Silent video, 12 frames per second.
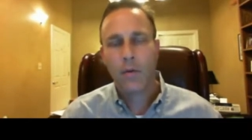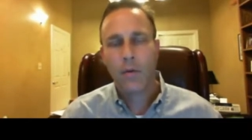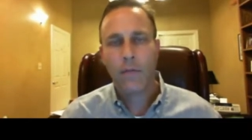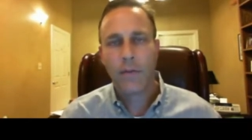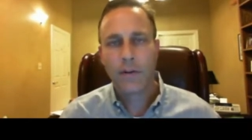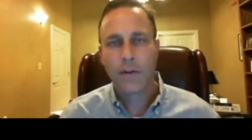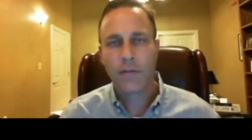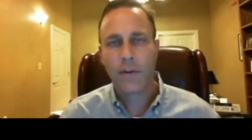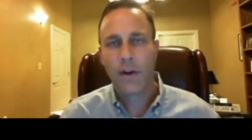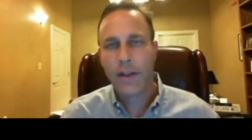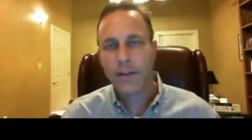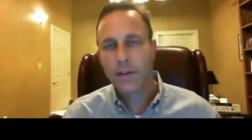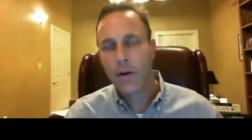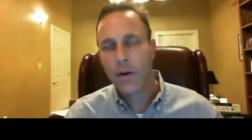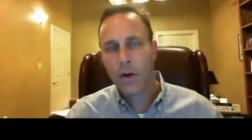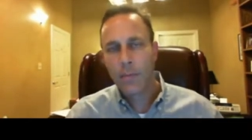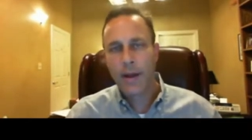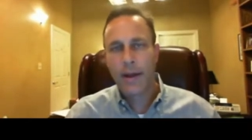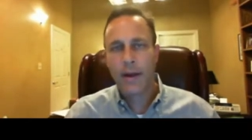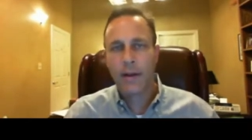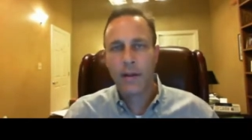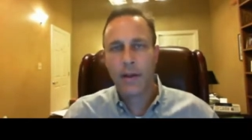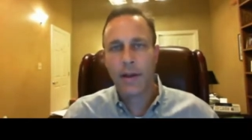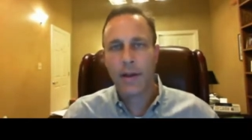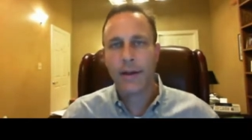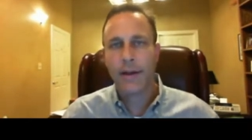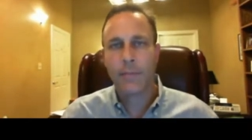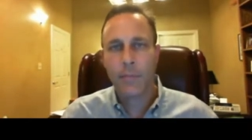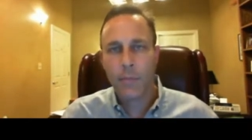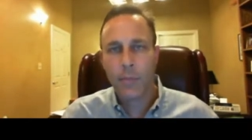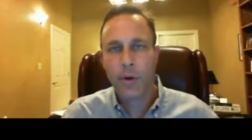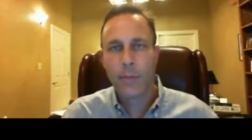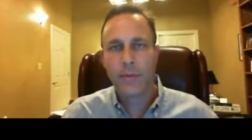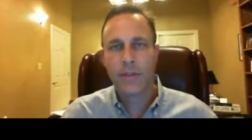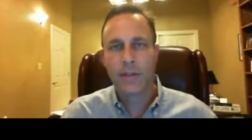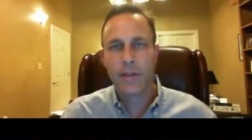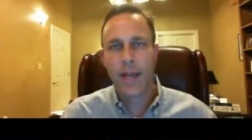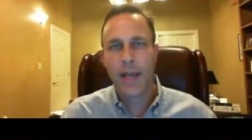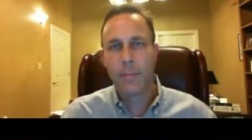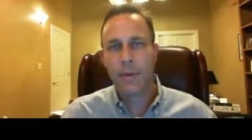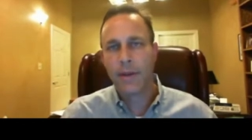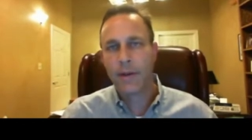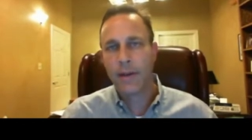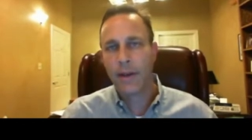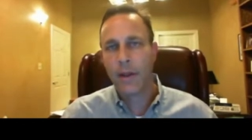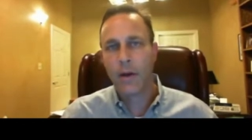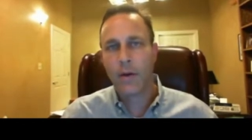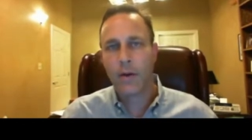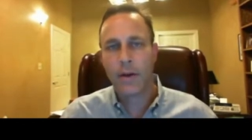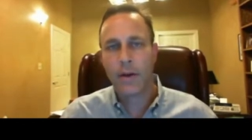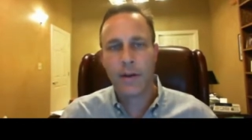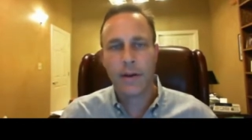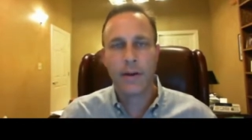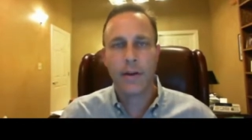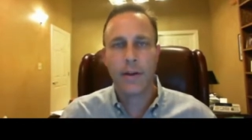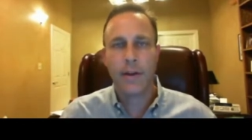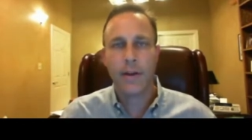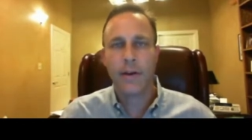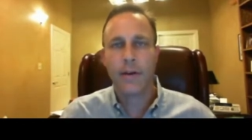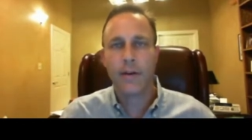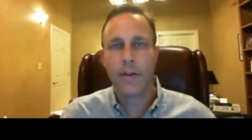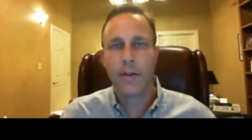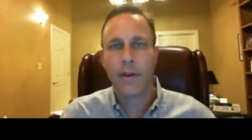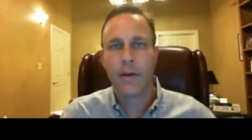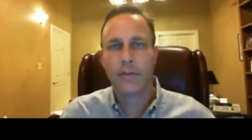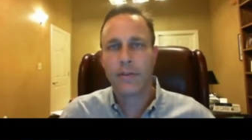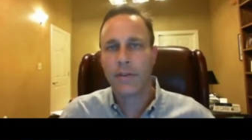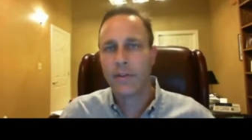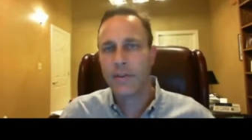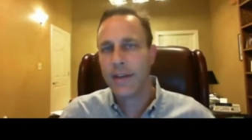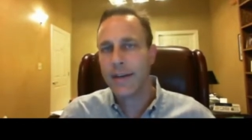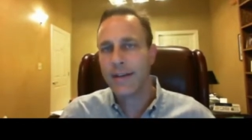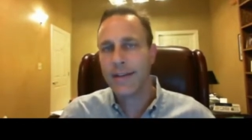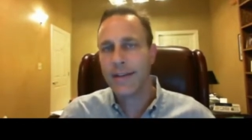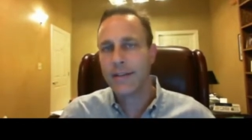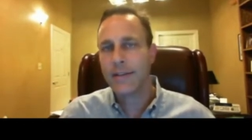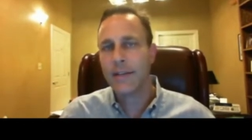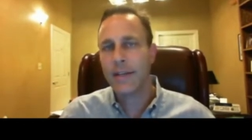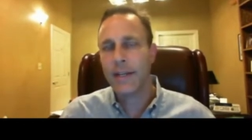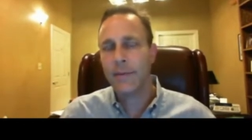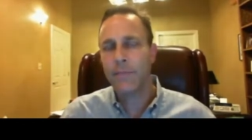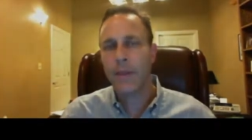Well, first of all, let's talk about premises liability law under the laws of the state of Tennessee.